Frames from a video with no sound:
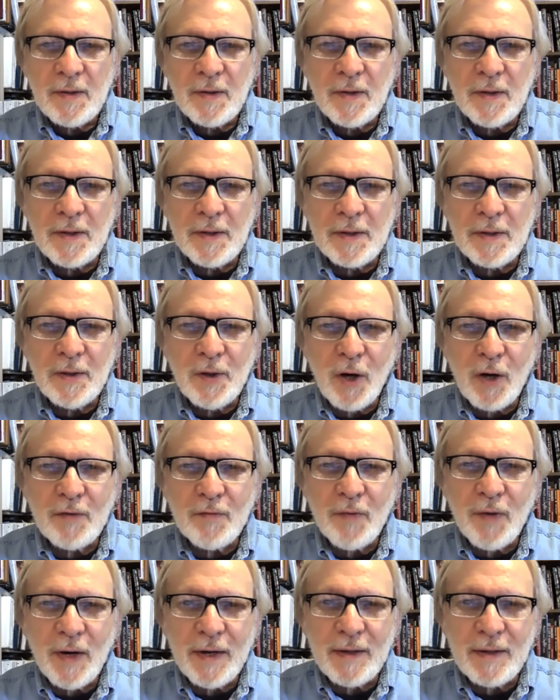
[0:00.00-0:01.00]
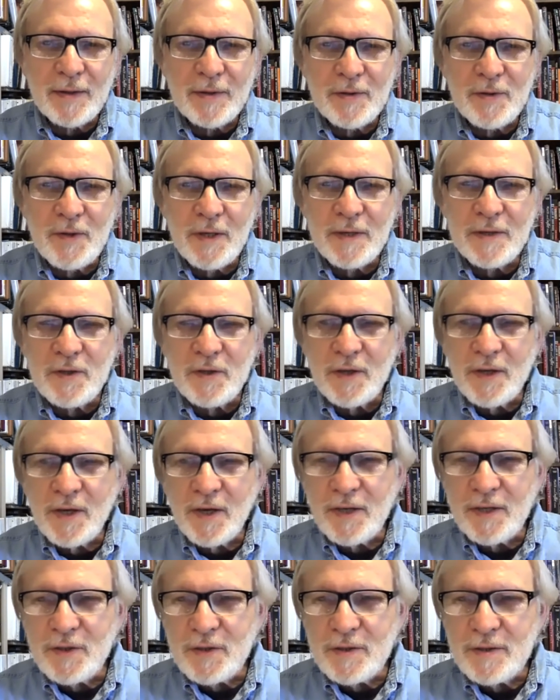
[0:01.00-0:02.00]
that nonviolence
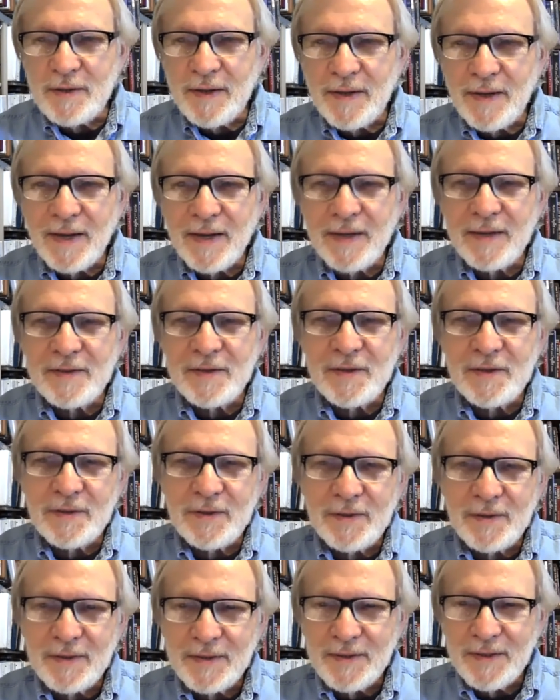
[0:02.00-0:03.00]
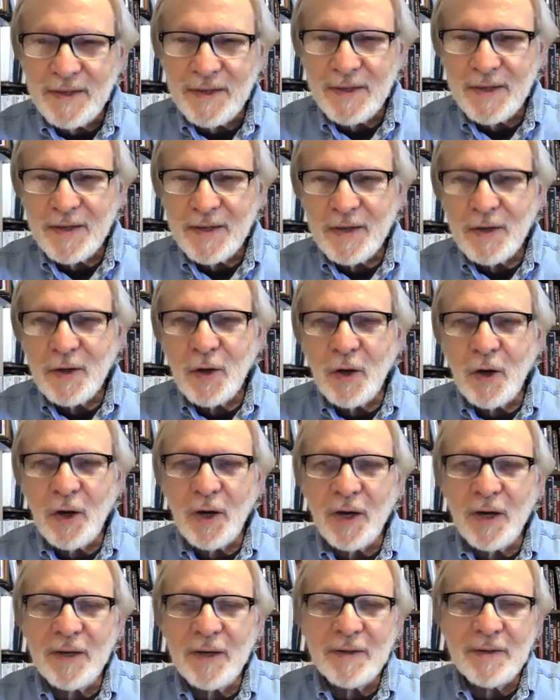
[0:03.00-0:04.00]
education has
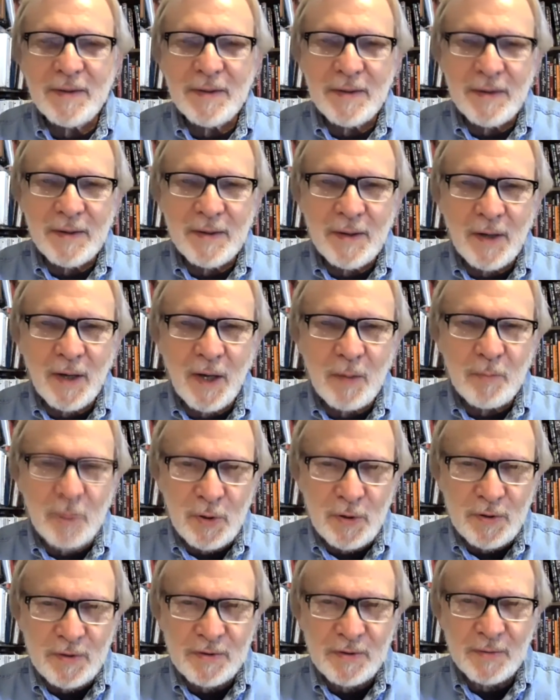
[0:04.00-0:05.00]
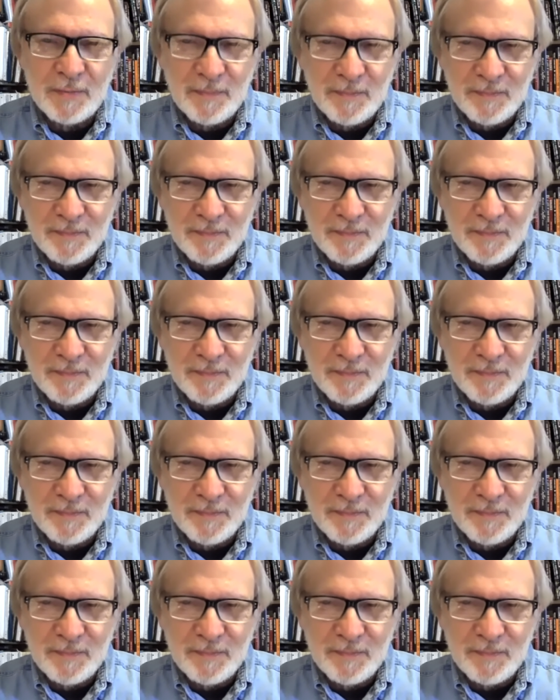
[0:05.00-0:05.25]
on a person.